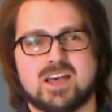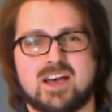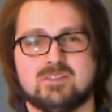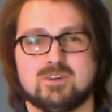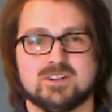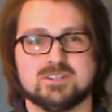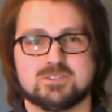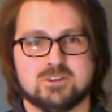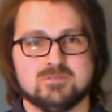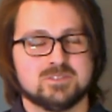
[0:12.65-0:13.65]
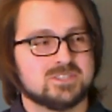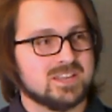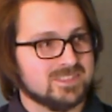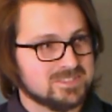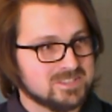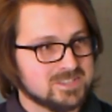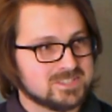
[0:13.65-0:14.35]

I'm Alan Thomas and this is